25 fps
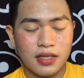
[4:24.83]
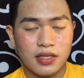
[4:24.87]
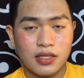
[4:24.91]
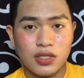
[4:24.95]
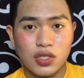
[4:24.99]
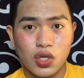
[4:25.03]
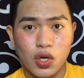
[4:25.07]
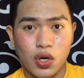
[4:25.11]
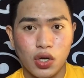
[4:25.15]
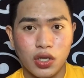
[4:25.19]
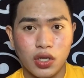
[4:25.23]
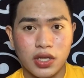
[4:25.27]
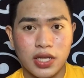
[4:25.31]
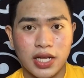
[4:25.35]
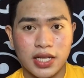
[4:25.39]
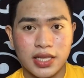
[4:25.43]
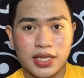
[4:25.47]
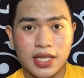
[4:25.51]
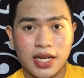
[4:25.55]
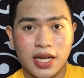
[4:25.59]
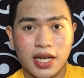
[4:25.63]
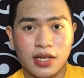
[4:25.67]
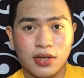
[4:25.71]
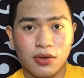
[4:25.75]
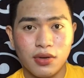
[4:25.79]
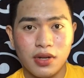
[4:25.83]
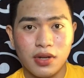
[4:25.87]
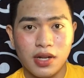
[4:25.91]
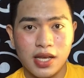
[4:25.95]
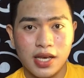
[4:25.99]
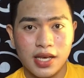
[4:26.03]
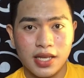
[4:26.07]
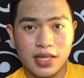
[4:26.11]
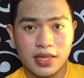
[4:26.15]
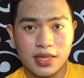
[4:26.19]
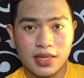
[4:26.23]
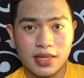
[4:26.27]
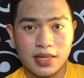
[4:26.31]
So, dagdagan
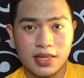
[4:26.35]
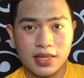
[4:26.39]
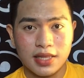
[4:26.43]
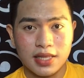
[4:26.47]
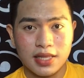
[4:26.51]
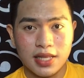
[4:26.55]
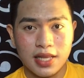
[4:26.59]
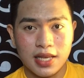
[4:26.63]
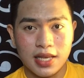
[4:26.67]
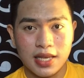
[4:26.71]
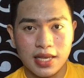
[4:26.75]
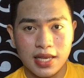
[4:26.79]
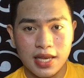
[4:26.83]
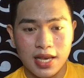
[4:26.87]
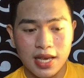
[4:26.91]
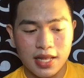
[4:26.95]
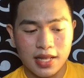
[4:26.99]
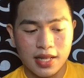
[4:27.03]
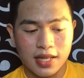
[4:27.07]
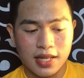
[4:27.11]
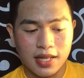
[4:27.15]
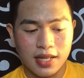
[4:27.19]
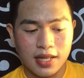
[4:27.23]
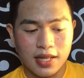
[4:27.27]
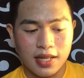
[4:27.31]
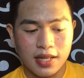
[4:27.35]
ulit. Ayan.